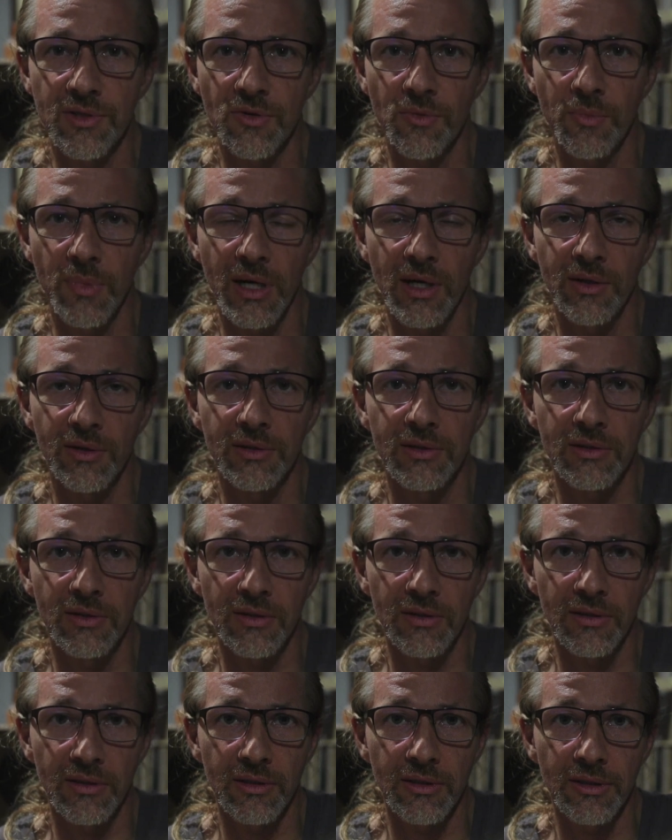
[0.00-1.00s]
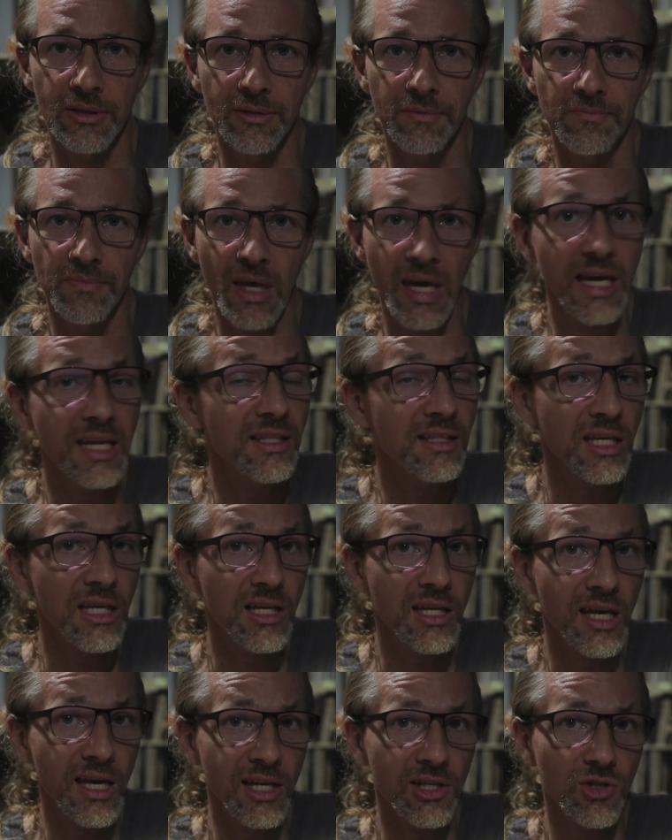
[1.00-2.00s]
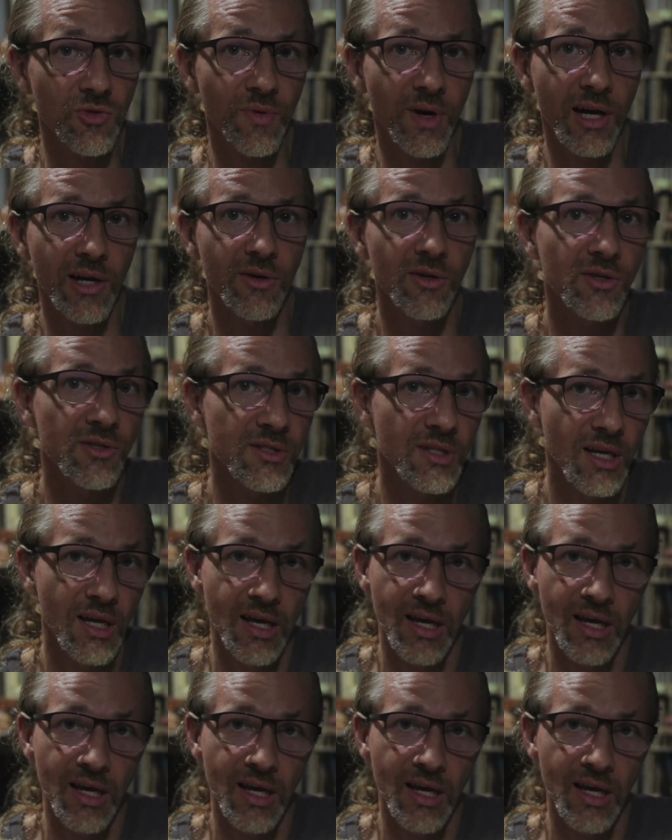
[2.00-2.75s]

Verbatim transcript: about uh, eighteen gauge wires,